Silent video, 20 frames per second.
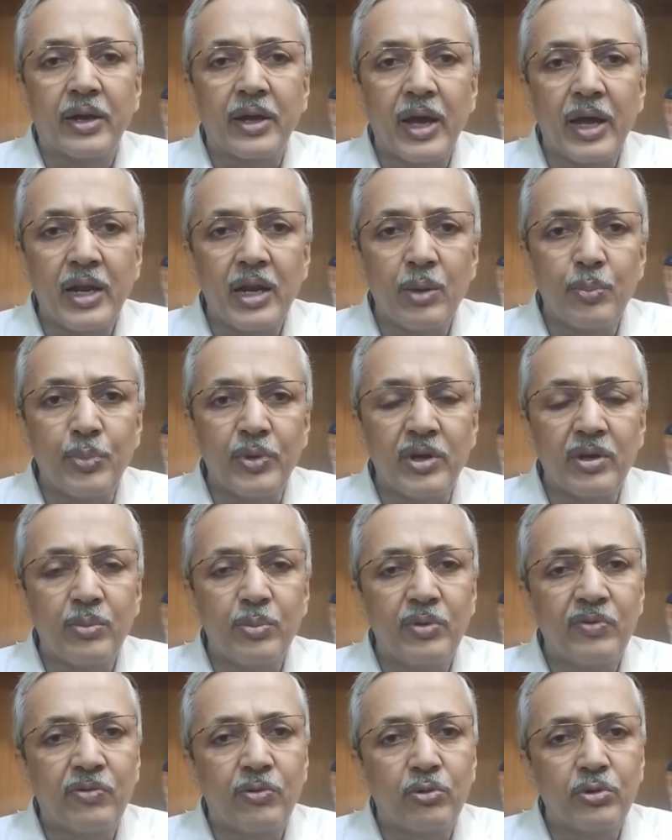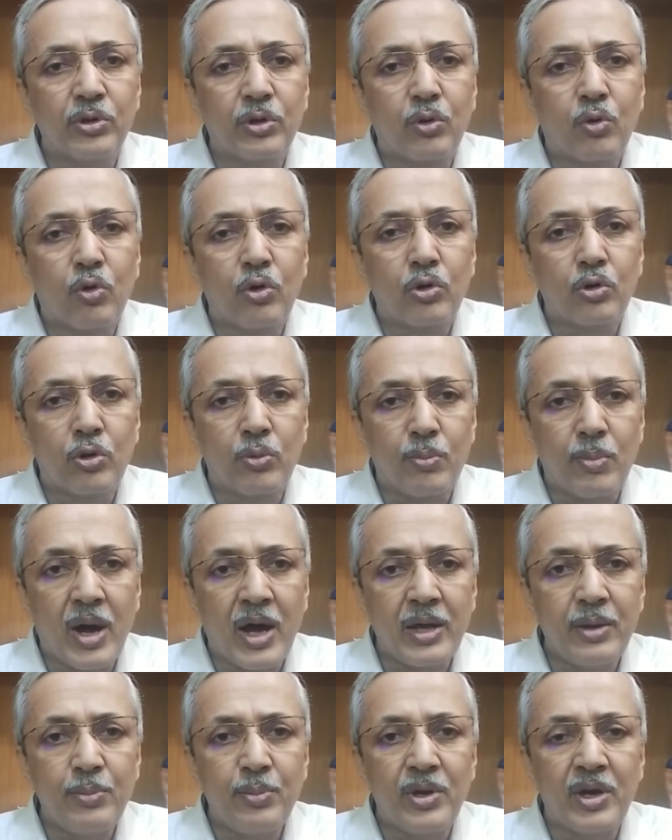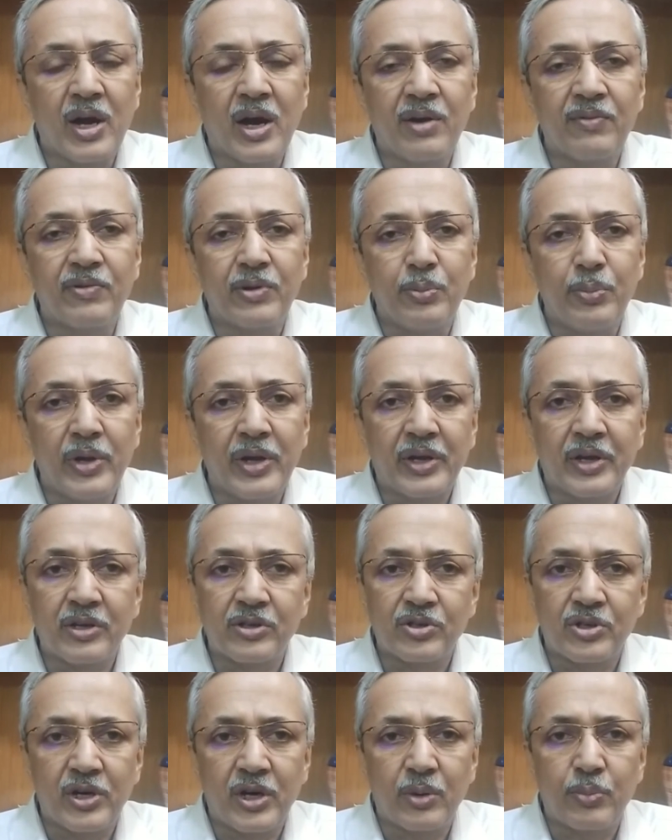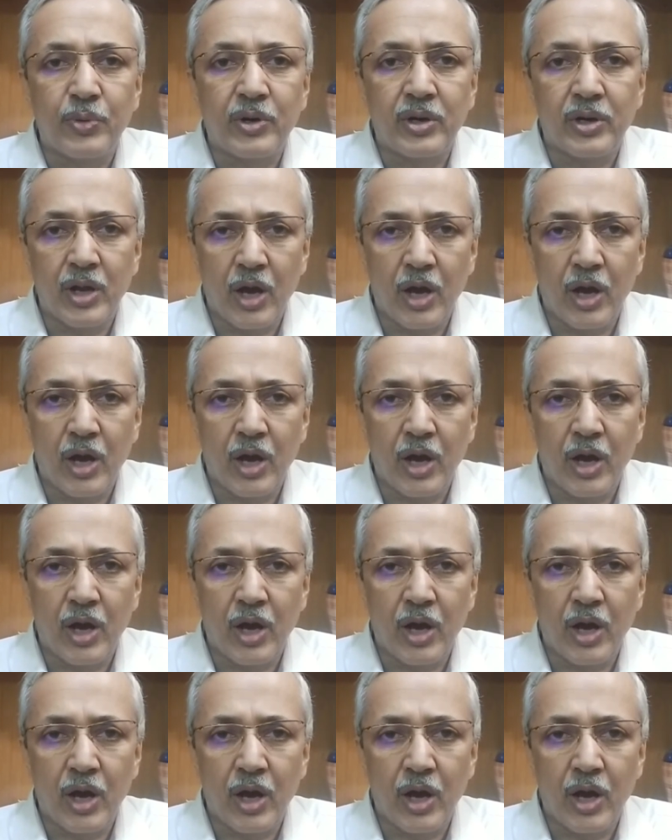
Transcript: can appear before the court on my behalf and make a statement.